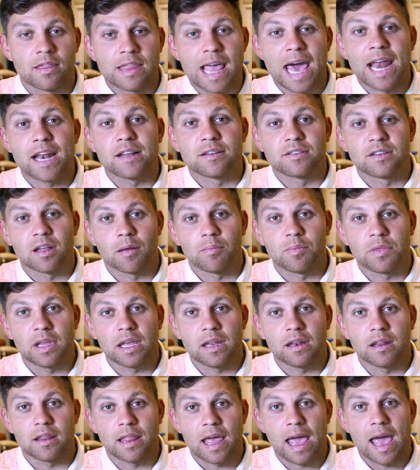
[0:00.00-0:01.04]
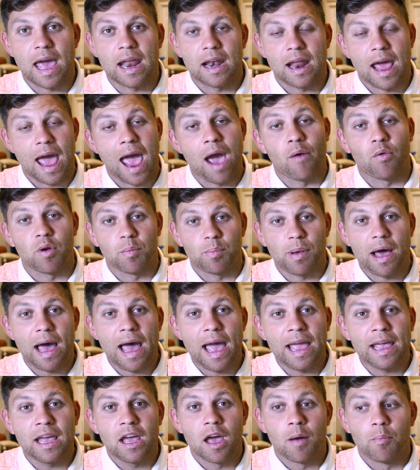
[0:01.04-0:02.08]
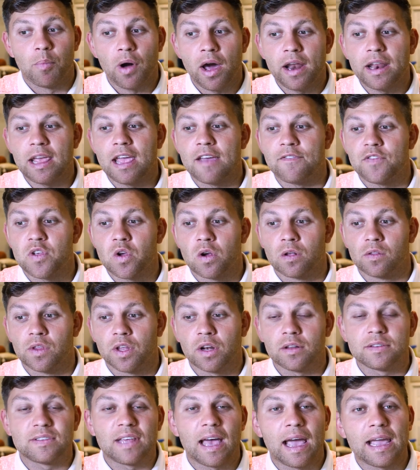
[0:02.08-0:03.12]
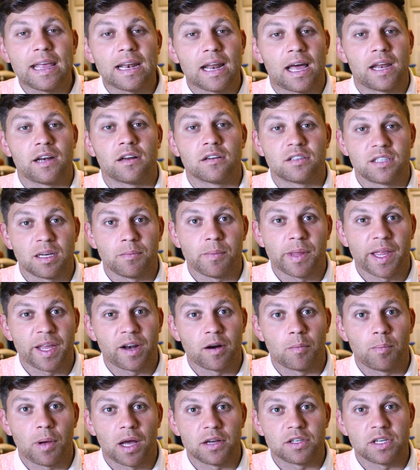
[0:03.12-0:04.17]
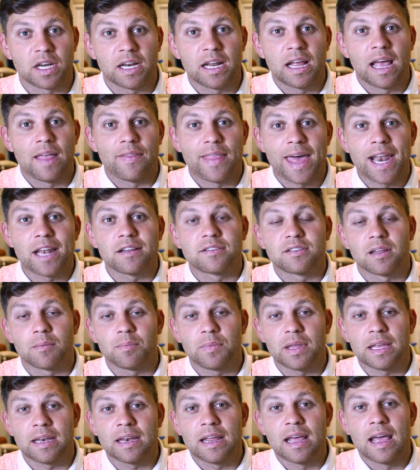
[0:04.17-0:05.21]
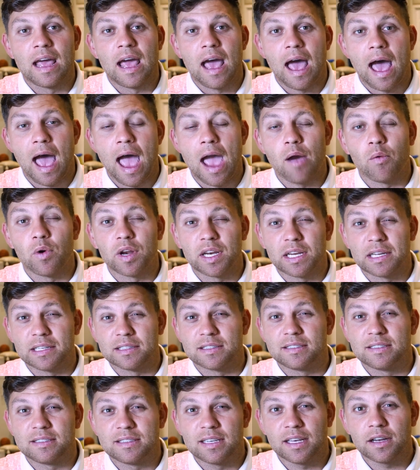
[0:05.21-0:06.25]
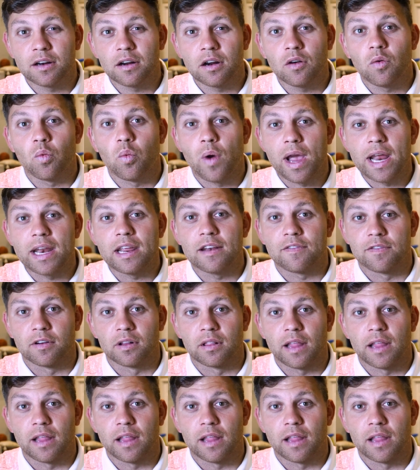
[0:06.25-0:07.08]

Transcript: that is something that I would buy. But if you're a little tight on your simulator budget, that is something I would consider waiting for